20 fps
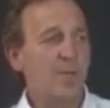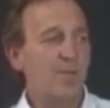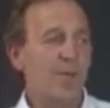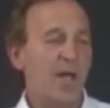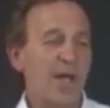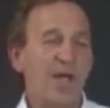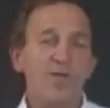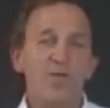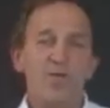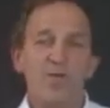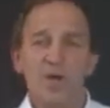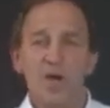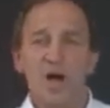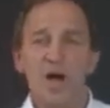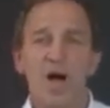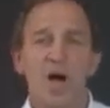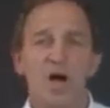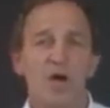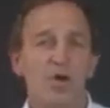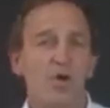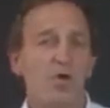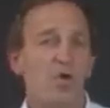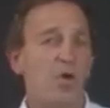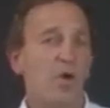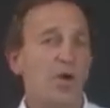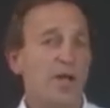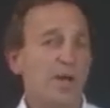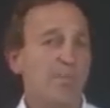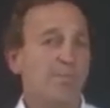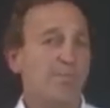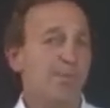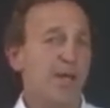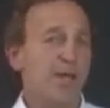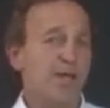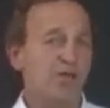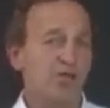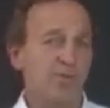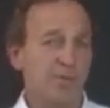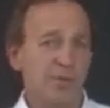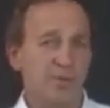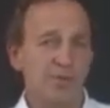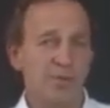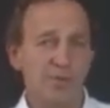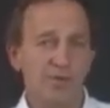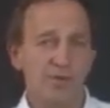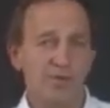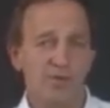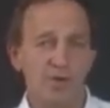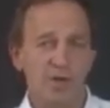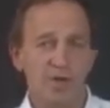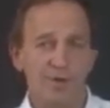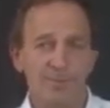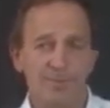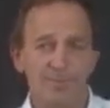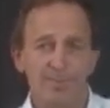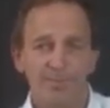painful arc, or impingement syndrome.